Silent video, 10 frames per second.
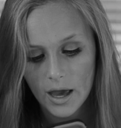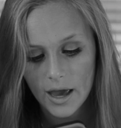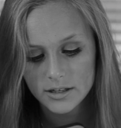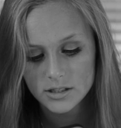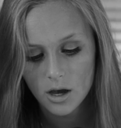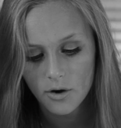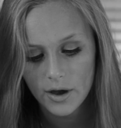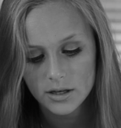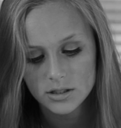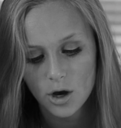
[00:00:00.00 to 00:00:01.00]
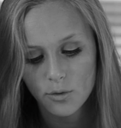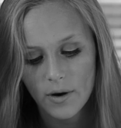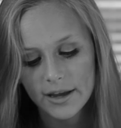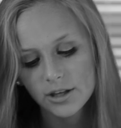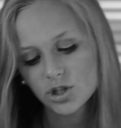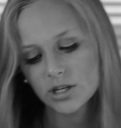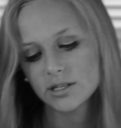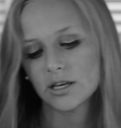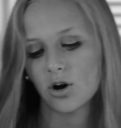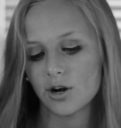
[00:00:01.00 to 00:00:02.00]
XOXO Reagan G
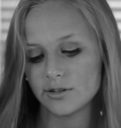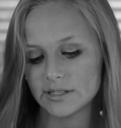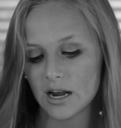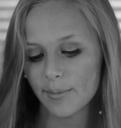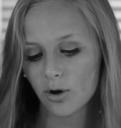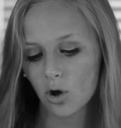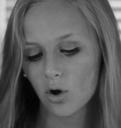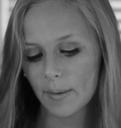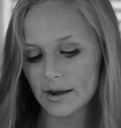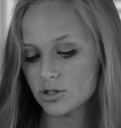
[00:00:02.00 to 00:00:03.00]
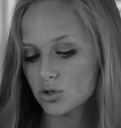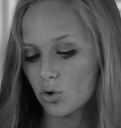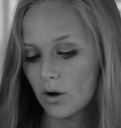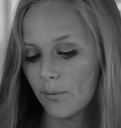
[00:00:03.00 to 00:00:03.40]
said, are you sad about going back to school,